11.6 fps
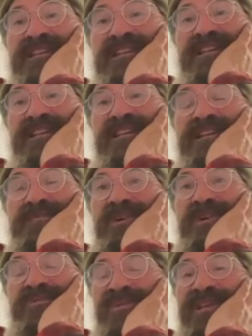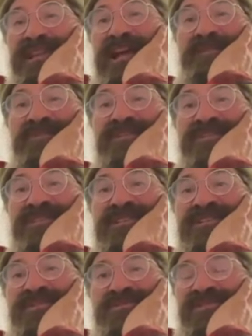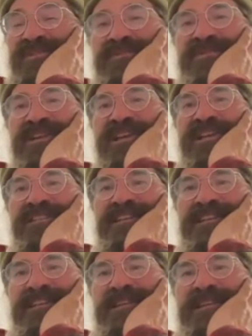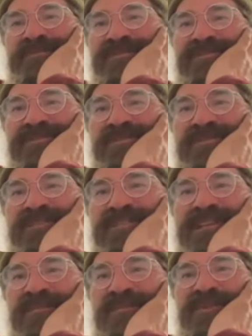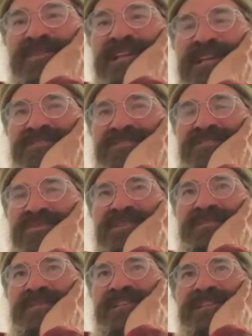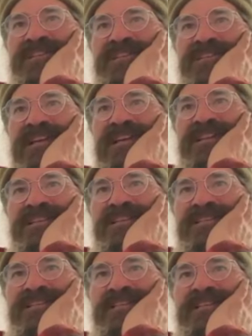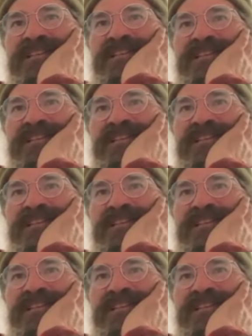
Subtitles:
And I didn't want to play that music because it was already played, like that was already done. But that just put in me this idea that